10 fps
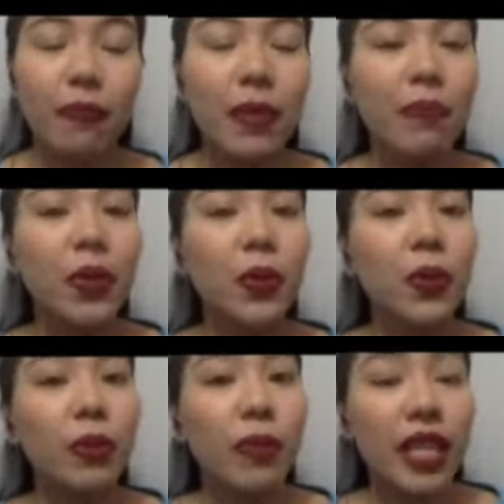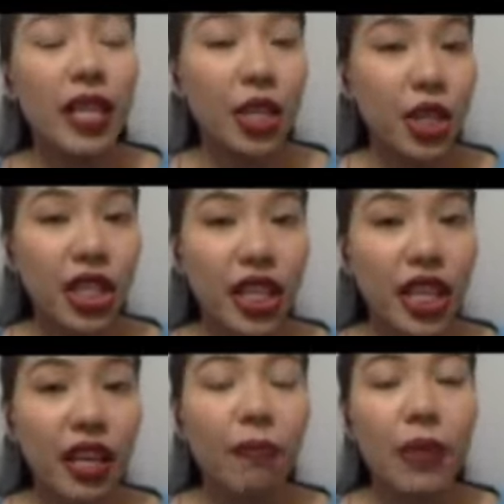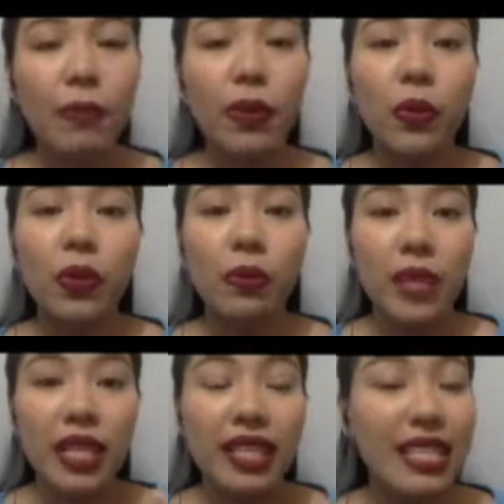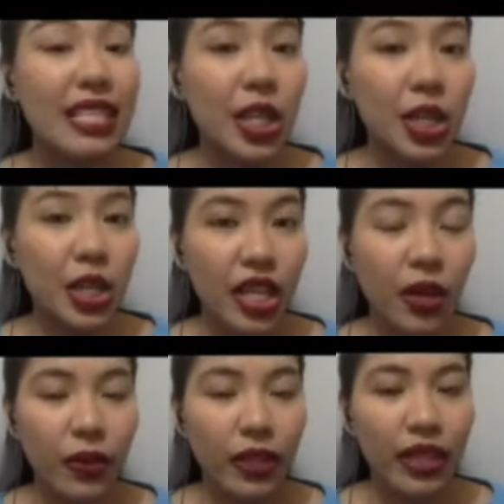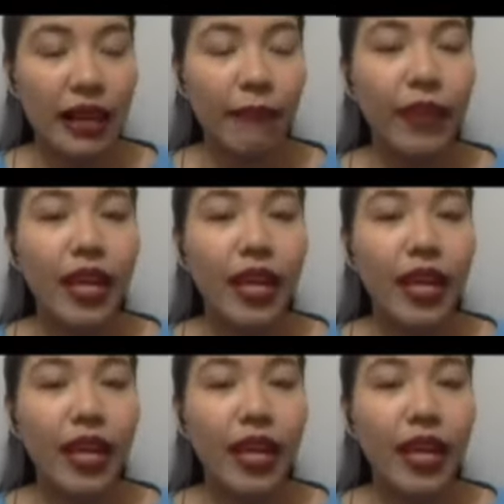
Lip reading: People would be agreeing, people would be disagreeing with that.